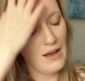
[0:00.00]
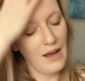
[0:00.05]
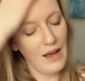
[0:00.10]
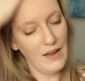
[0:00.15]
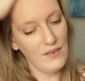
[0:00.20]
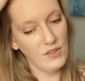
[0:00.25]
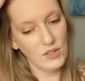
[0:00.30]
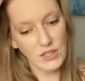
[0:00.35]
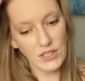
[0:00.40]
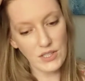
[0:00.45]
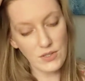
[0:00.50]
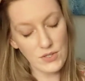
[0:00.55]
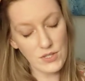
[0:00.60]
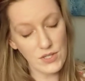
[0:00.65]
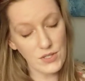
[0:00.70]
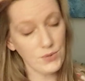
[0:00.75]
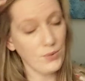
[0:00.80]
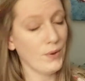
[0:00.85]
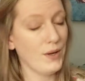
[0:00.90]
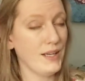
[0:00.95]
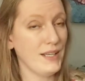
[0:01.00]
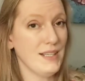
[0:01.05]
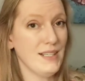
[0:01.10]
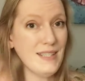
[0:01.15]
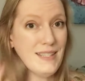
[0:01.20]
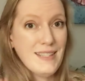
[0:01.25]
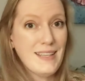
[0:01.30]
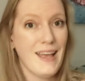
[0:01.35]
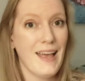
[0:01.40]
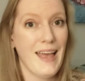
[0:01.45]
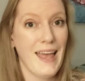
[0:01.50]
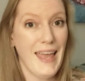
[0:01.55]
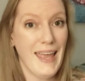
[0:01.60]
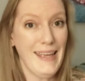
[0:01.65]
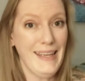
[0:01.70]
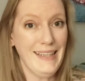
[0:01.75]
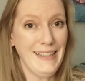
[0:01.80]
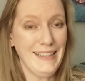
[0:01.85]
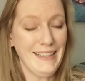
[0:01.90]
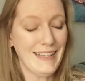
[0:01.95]
I've only used it twice.
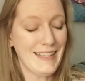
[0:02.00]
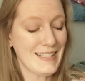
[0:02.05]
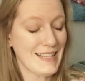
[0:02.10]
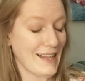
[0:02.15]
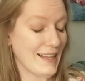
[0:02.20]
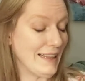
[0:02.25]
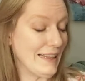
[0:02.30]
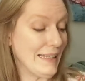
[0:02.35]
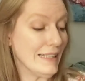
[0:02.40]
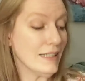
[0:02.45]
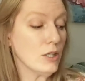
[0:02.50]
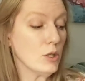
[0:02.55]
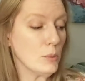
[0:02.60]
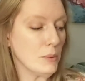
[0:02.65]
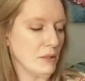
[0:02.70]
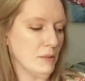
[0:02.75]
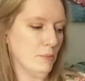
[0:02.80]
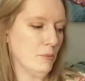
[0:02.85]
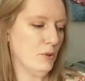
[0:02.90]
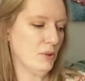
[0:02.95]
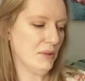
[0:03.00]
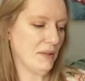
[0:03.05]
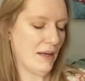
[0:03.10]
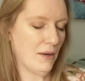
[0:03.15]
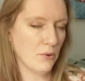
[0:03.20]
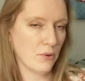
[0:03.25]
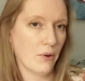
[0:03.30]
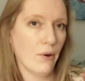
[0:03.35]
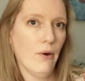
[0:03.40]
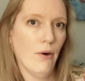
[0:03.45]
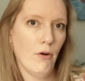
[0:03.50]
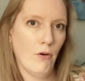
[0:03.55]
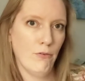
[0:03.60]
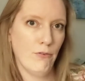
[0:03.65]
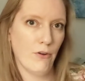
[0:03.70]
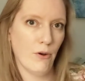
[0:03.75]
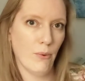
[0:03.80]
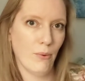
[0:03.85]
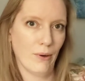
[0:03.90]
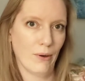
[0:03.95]
It is a little bit more alcohol
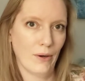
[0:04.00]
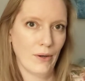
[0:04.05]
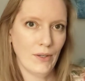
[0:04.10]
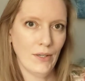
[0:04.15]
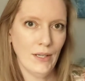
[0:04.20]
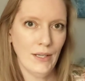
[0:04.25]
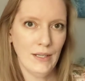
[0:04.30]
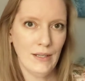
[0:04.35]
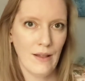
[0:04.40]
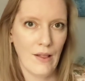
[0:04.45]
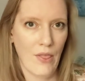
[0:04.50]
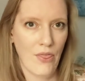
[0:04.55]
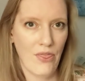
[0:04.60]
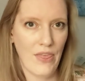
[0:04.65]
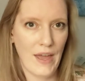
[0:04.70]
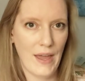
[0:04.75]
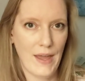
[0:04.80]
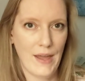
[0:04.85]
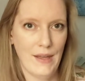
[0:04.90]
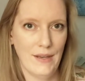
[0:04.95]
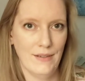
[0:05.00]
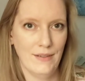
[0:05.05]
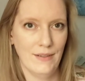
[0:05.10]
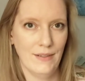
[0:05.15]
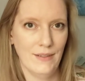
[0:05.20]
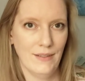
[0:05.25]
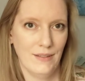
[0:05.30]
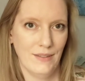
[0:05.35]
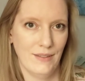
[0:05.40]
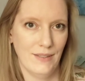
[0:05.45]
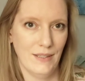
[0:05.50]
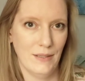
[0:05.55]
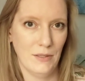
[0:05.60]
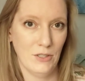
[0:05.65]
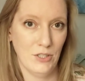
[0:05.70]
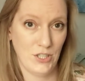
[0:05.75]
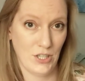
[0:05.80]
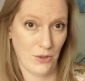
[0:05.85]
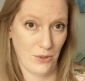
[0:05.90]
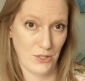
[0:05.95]
forward than the
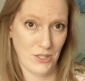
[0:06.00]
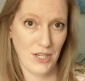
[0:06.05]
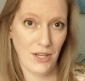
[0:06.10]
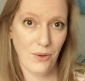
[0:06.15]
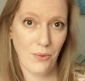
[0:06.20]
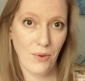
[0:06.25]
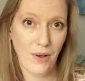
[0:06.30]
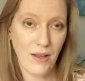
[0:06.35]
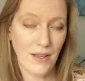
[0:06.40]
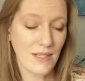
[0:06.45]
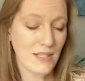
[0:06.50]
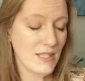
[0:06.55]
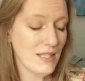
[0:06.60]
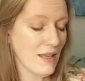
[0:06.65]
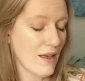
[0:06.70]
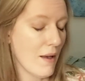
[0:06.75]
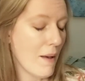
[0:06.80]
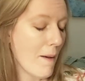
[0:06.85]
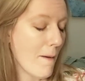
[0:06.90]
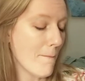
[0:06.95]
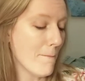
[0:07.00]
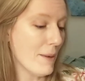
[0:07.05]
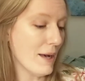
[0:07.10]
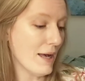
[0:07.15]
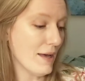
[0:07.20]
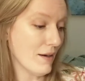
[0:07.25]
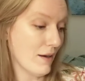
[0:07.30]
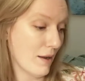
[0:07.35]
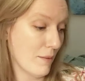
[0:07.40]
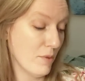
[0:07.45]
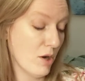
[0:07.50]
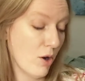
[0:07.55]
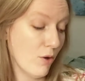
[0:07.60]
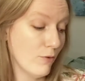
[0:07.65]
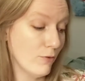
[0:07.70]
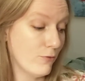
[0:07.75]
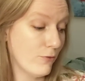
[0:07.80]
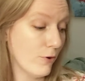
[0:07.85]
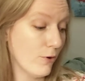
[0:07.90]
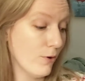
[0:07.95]
shower gel was, but I'm
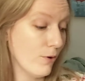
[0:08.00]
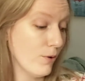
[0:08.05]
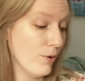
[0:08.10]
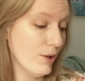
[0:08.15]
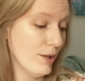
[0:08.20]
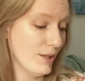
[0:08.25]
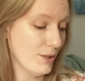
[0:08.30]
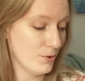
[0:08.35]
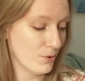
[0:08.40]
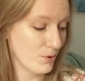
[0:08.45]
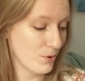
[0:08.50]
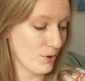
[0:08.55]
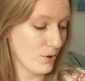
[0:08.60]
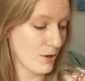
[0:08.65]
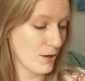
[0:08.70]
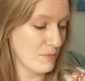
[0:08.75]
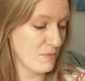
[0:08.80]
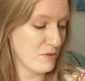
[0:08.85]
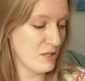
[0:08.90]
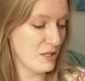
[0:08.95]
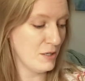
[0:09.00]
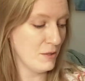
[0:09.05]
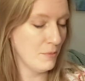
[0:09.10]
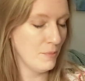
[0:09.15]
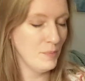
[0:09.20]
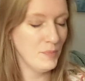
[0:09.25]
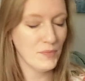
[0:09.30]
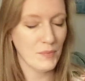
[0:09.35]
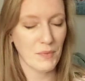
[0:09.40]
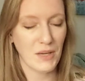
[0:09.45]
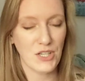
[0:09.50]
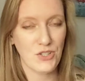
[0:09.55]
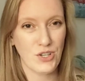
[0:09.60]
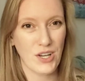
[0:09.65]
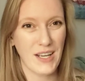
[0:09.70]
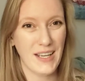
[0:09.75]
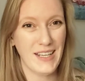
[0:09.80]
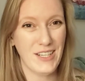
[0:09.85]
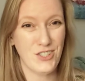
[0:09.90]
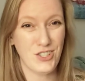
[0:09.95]
hopeful it'll grow on me. Might
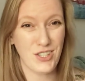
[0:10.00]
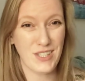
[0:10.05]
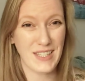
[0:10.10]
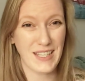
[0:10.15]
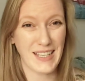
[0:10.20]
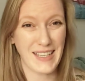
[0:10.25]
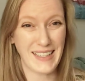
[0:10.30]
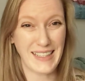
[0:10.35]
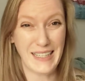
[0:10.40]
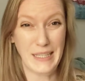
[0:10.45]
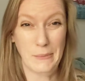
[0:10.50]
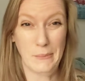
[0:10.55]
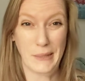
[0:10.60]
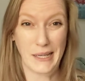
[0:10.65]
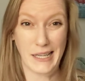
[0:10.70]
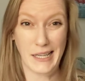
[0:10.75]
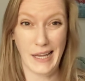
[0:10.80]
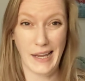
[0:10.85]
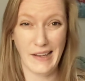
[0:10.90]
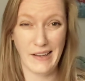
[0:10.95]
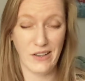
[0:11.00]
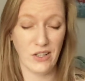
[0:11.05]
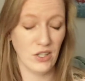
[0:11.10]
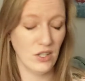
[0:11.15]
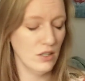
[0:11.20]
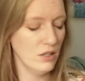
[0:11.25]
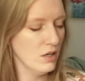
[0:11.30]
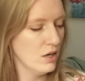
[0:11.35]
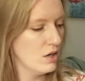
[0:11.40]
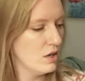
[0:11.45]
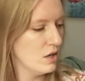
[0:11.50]
try it just like in my hair